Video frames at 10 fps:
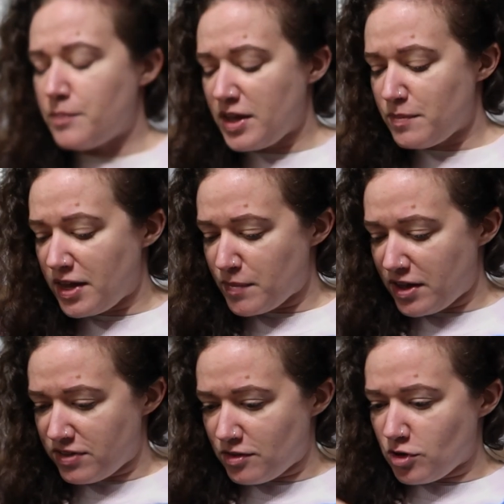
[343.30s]
They make my
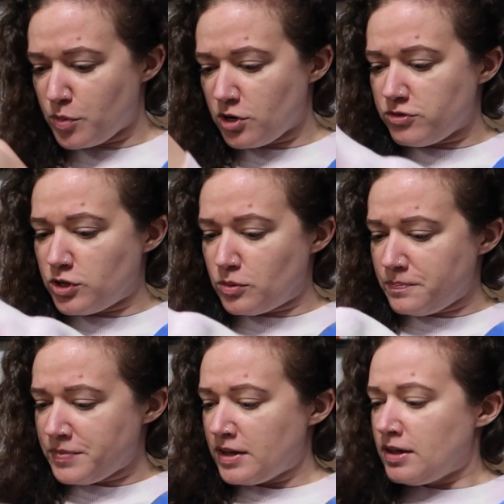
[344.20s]
favorite
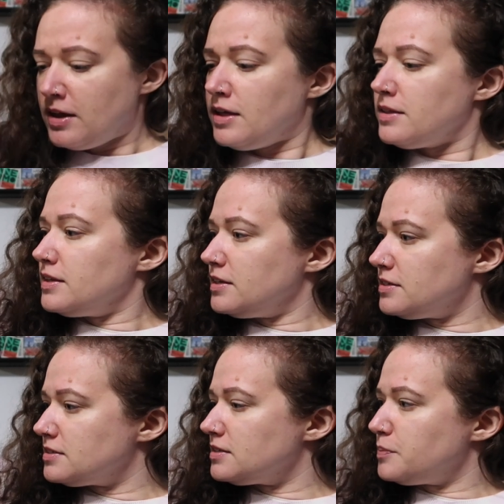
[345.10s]
perfume.
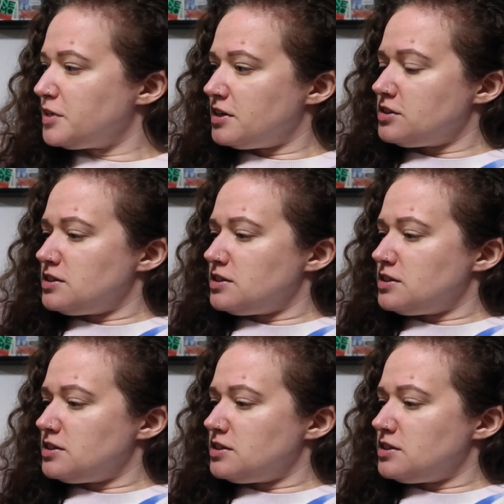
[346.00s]
This appears